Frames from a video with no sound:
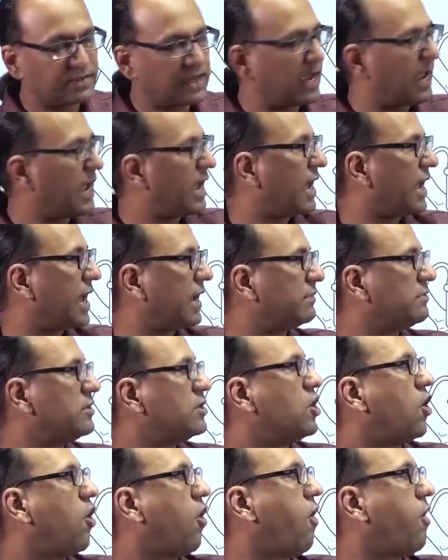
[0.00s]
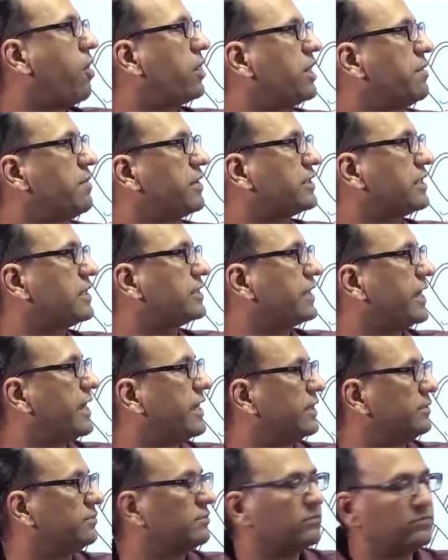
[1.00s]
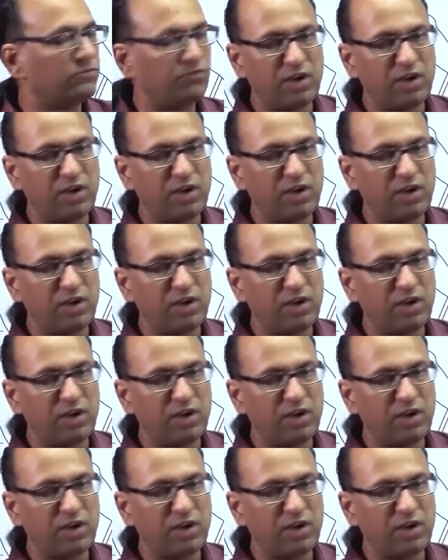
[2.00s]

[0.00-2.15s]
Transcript: and all the muscles here